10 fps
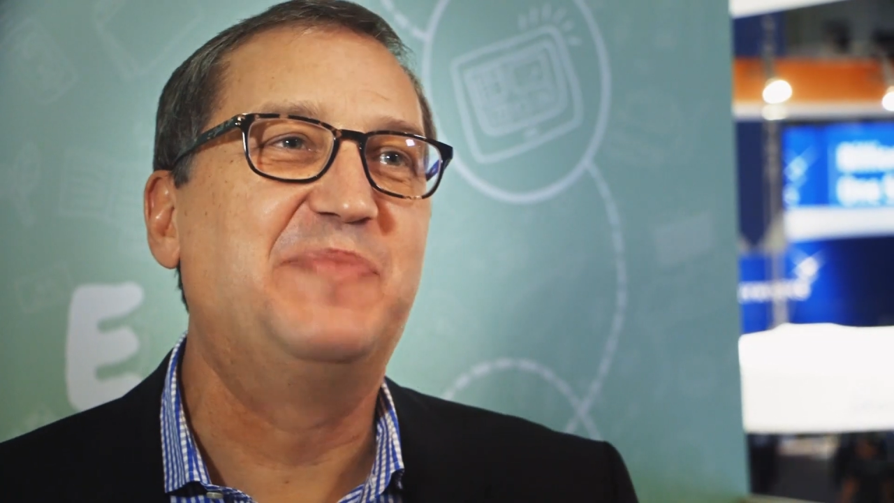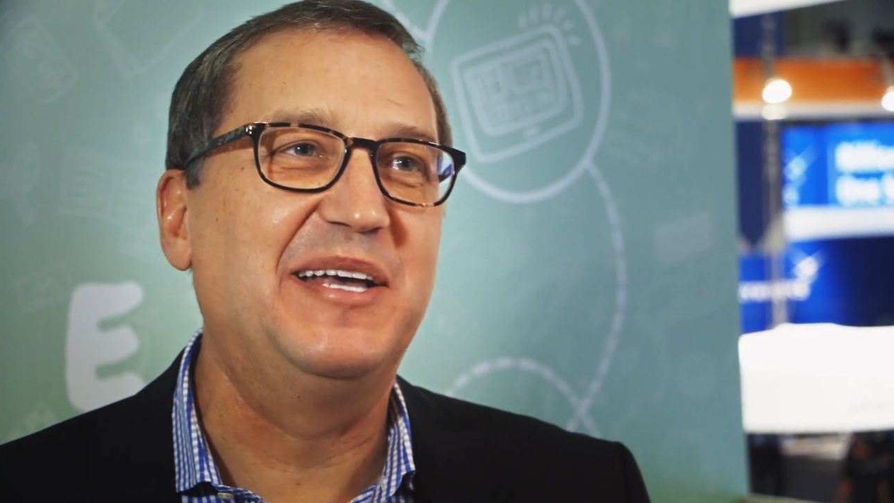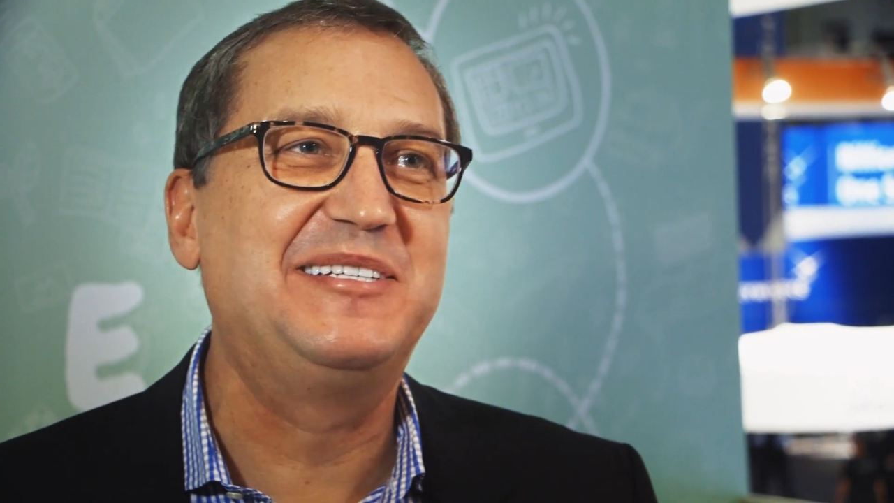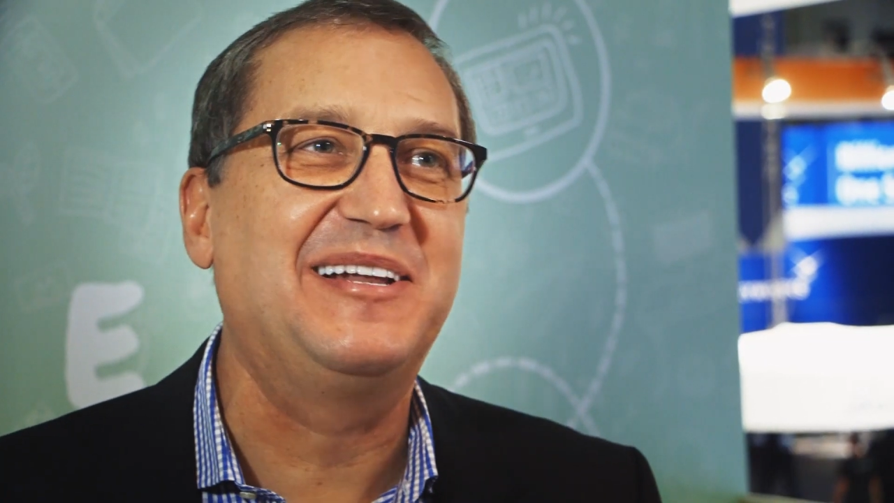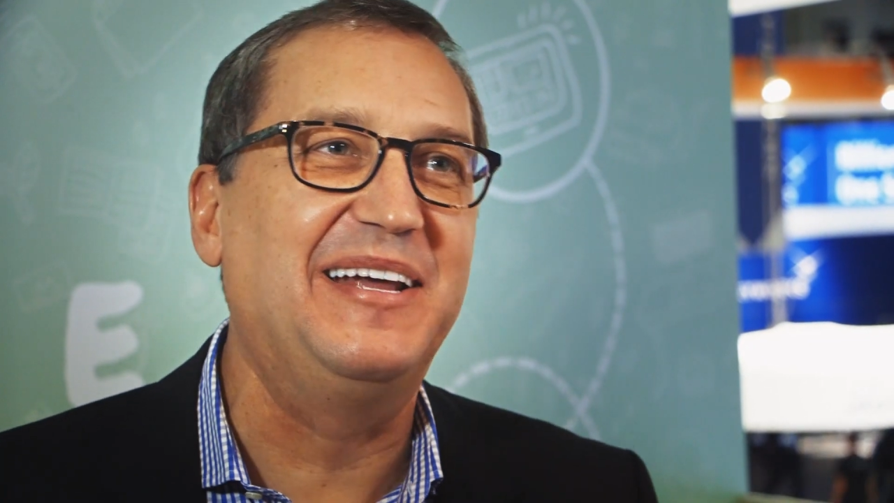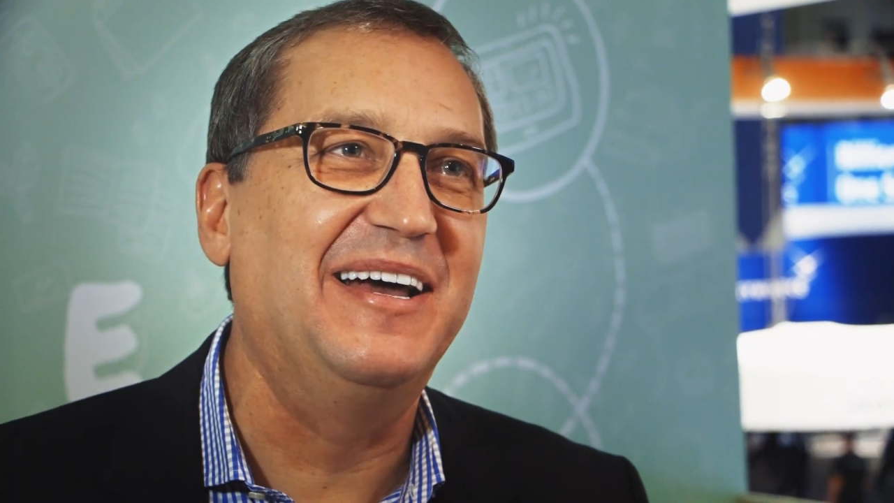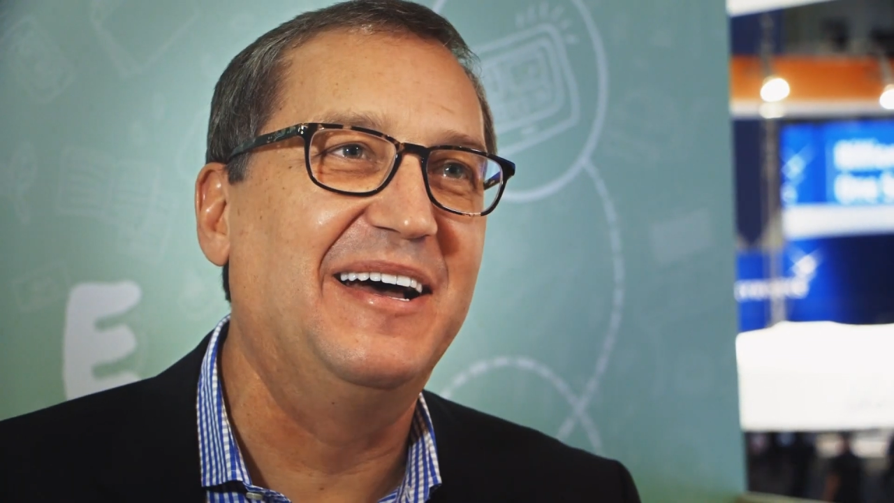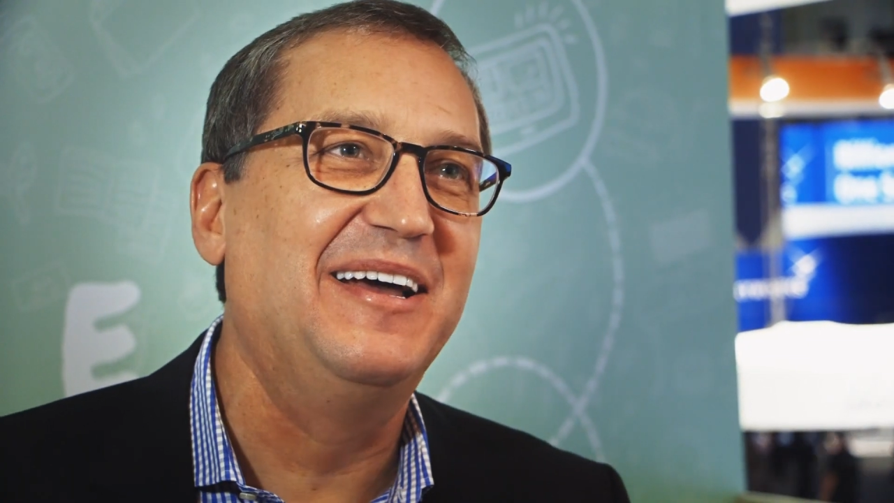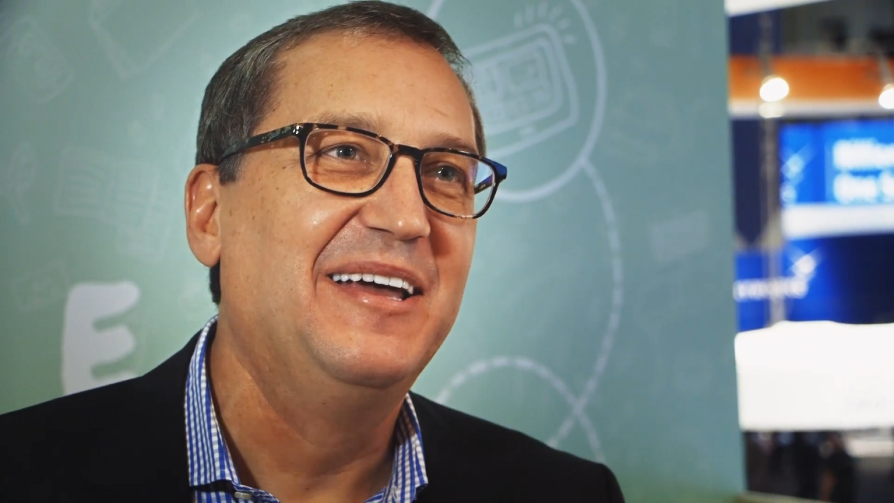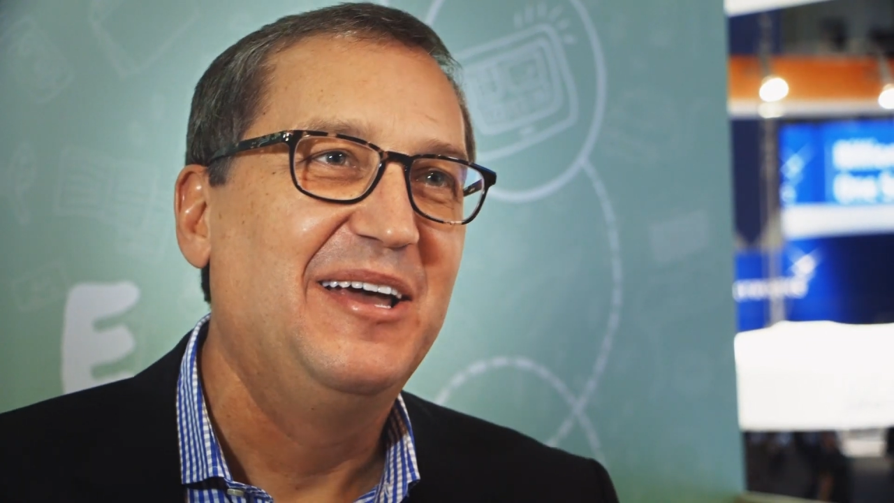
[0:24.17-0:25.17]
basically
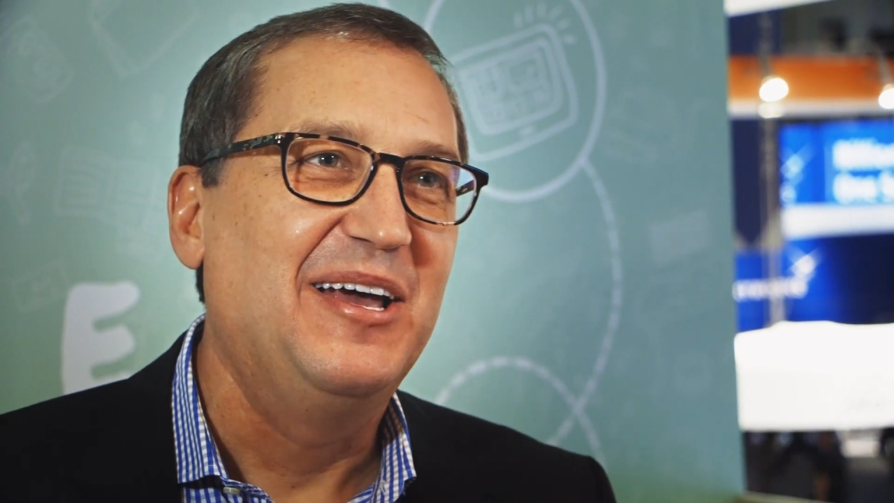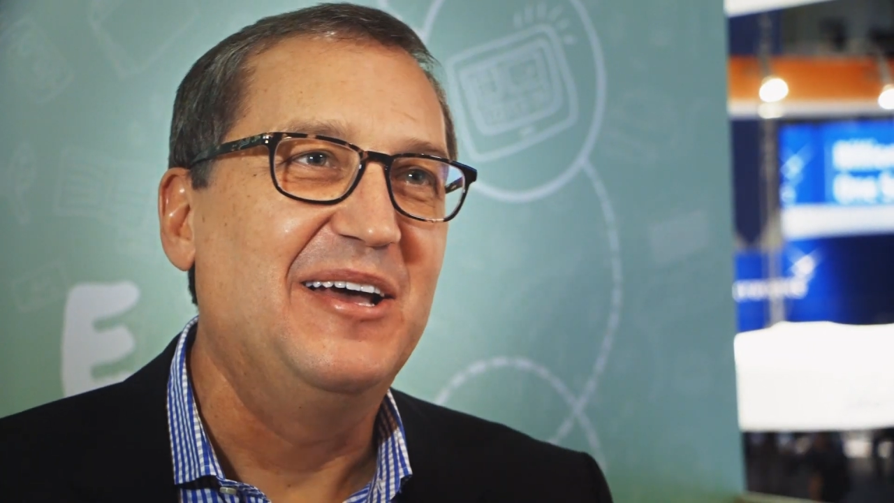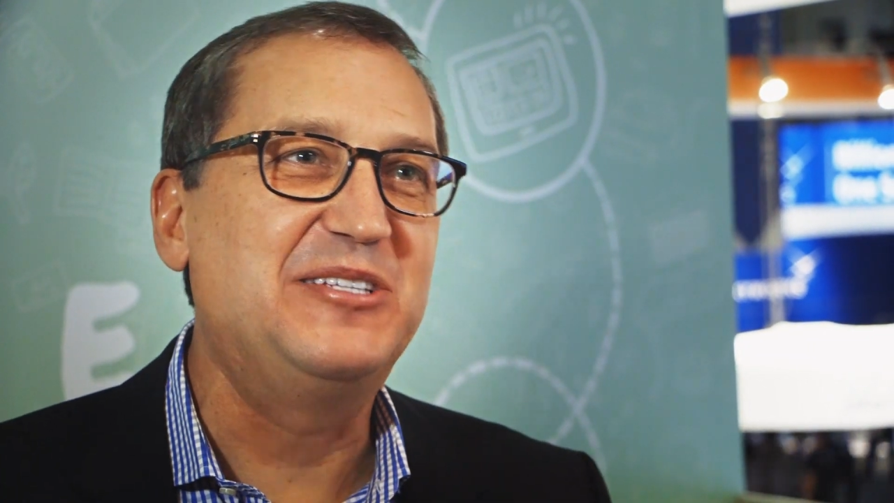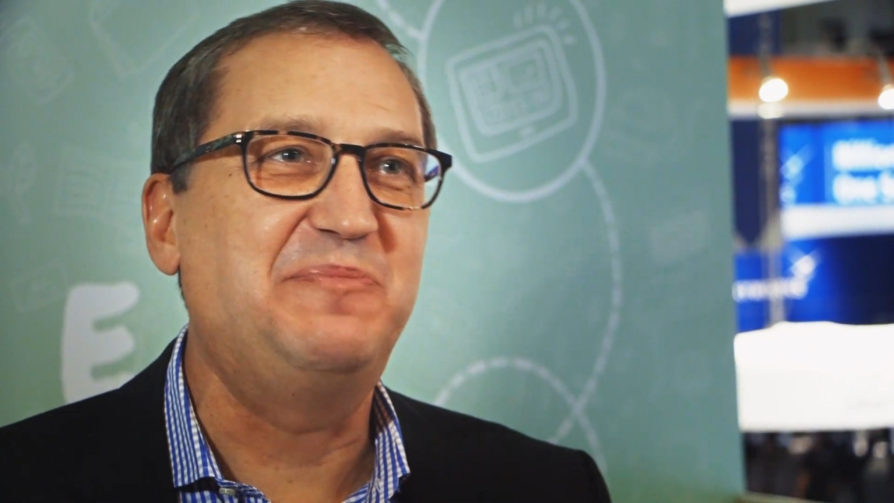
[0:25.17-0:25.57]
a, a